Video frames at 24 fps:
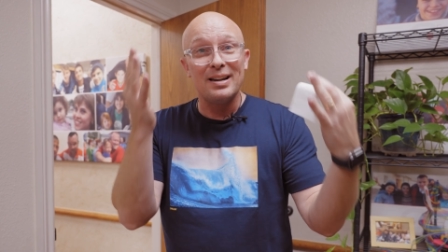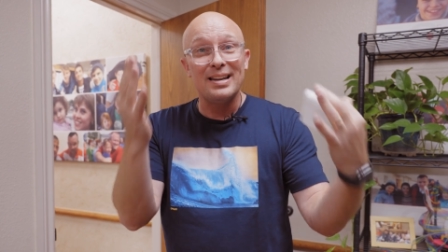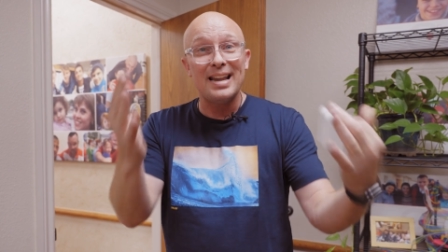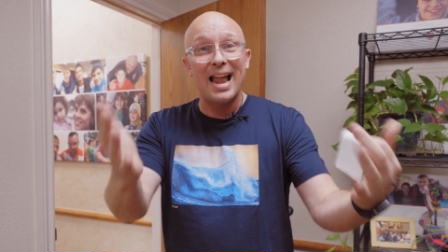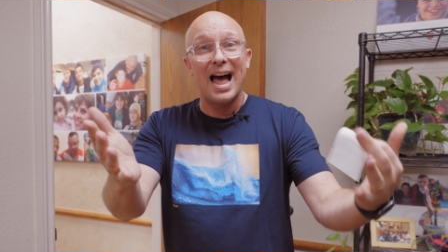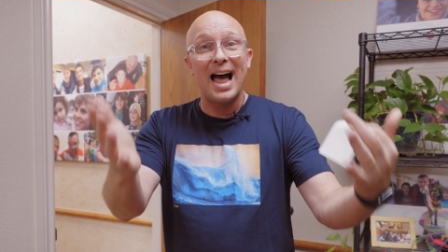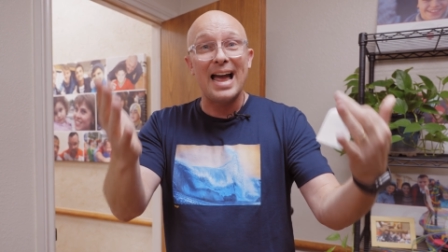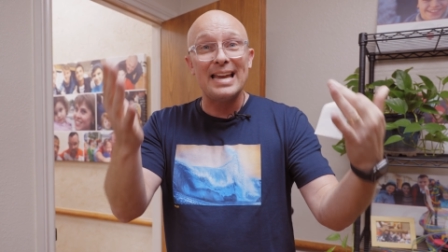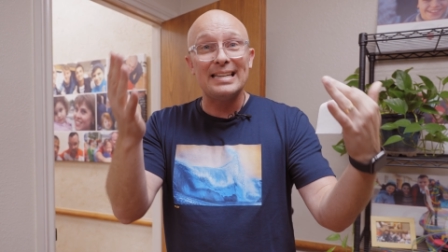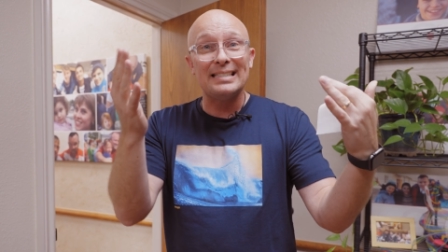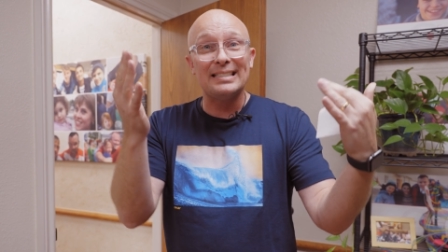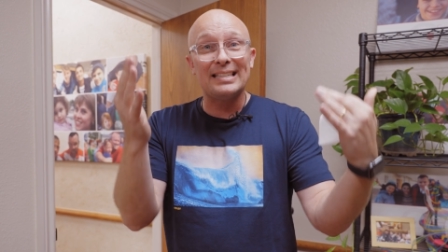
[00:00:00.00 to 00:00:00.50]

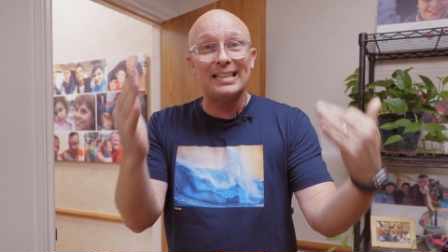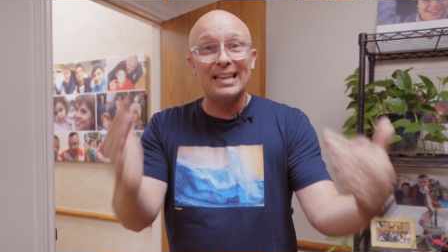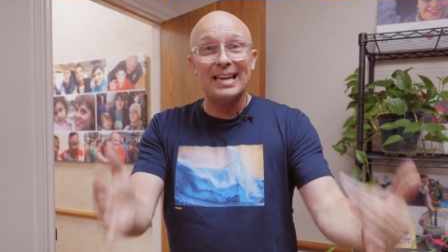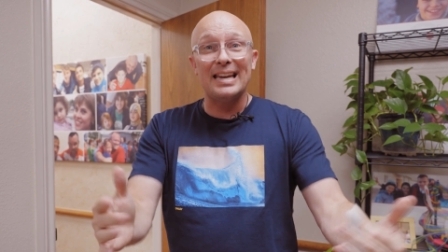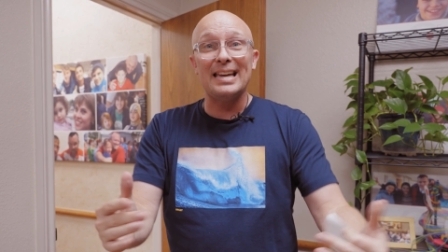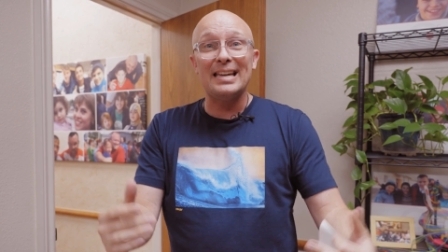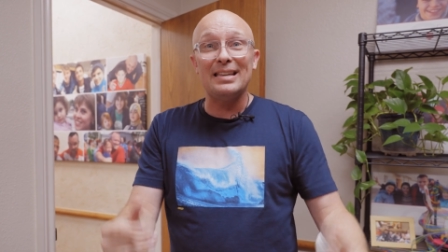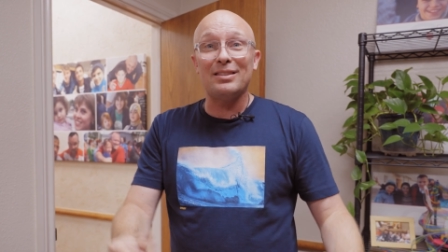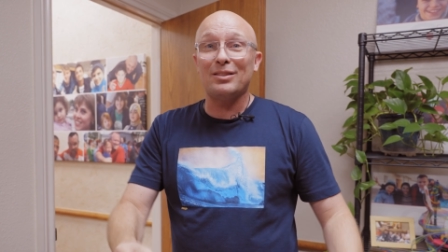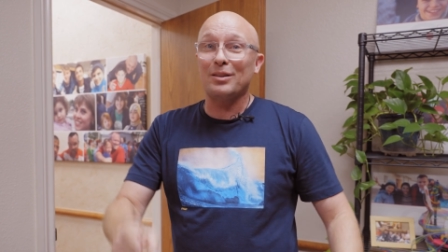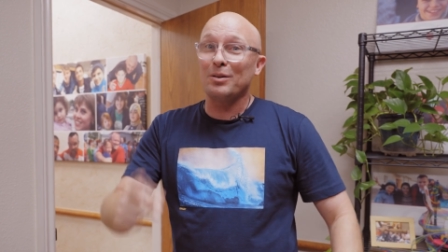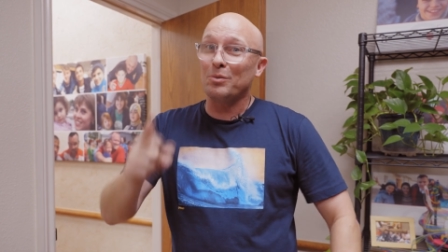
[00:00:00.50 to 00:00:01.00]

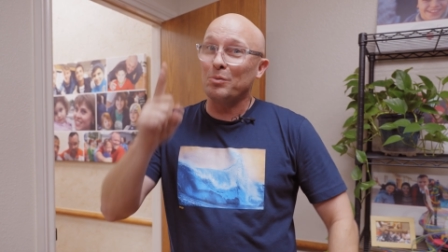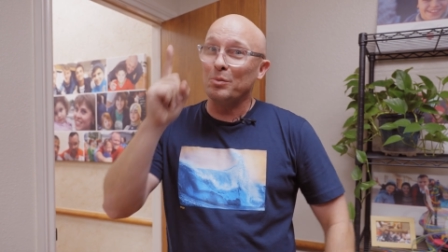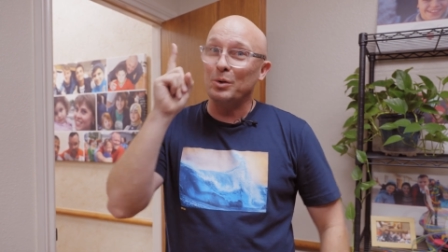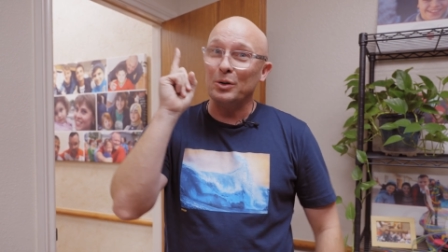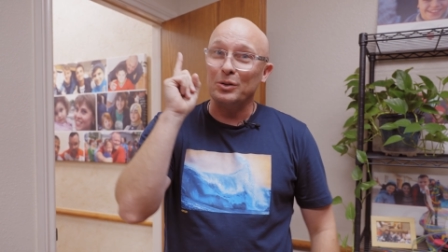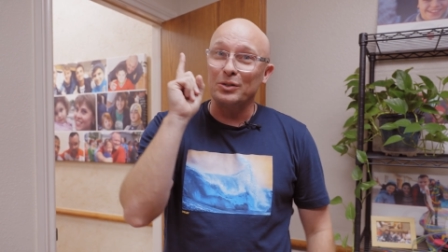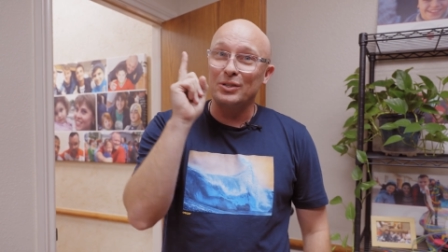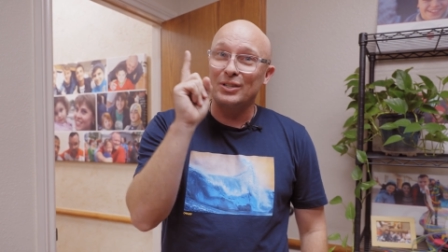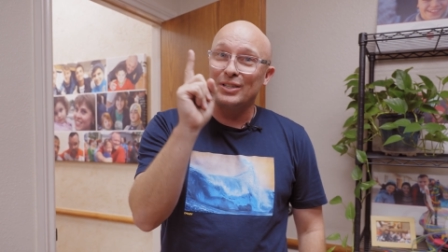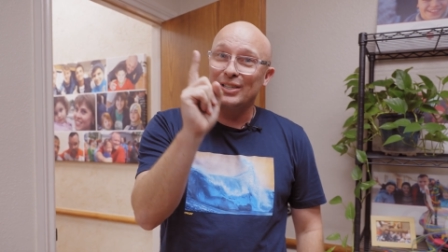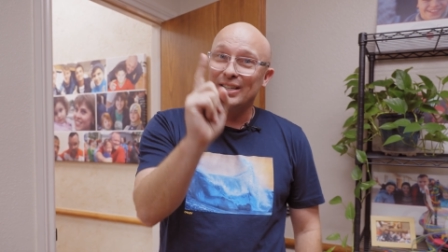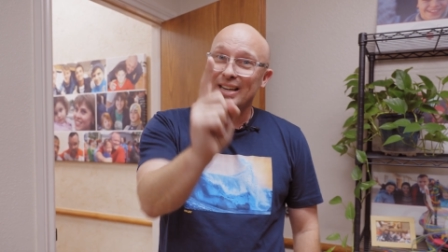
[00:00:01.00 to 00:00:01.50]
19th.
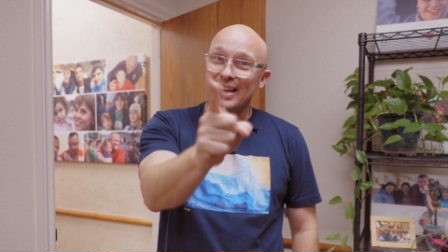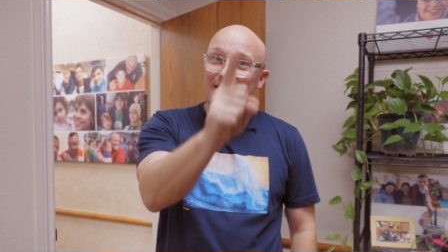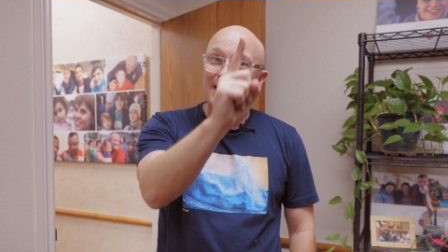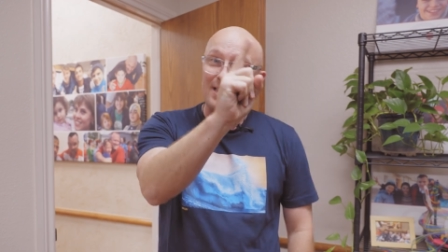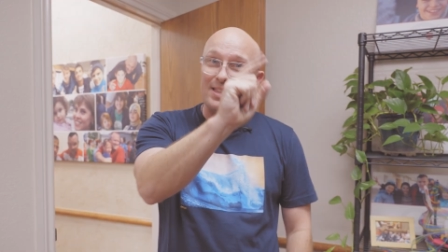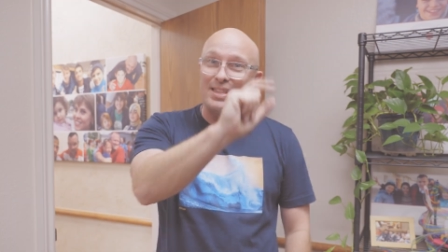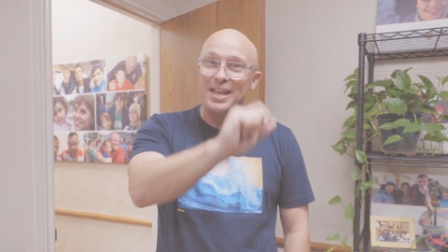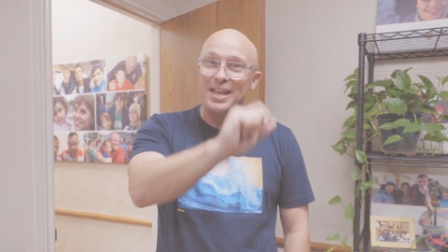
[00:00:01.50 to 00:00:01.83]
We'll see you